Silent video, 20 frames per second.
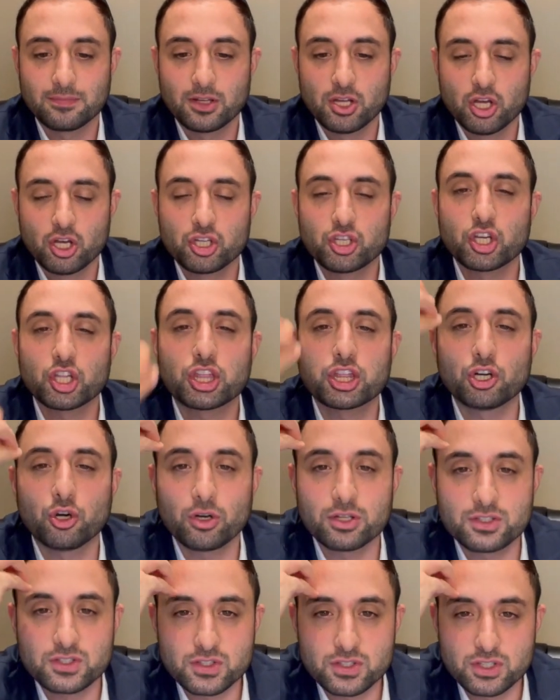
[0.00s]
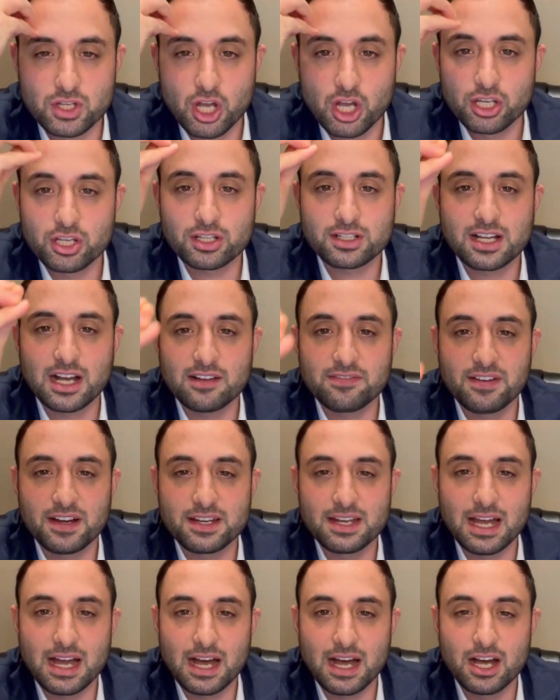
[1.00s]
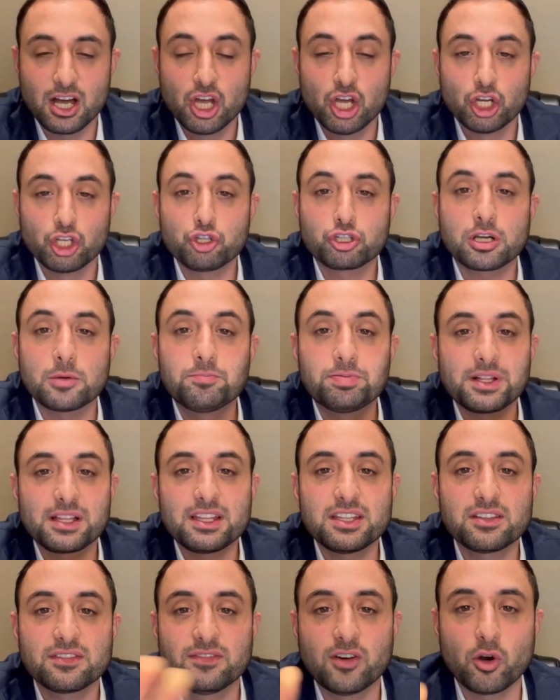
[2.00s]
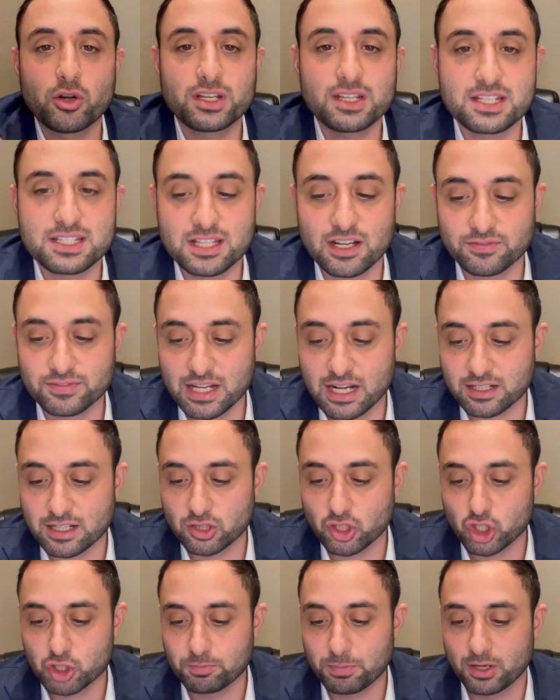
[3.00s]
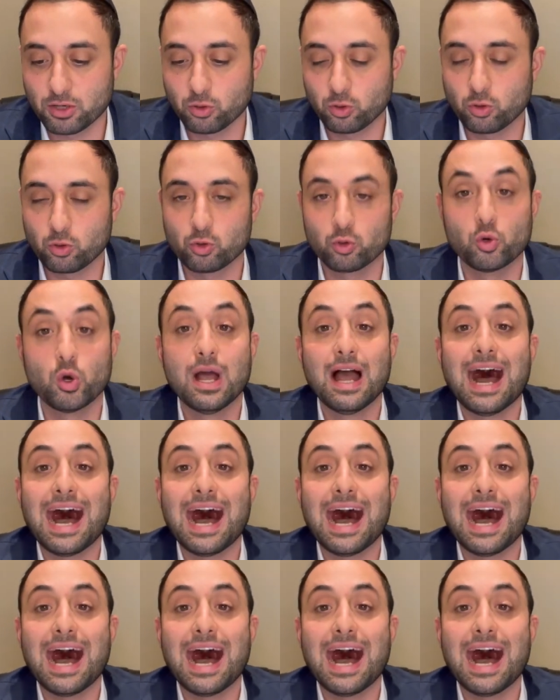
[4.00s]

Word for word: Your thoughts, your kavanah, you're completely devoting yourself to Hakadosh Baruch Hu.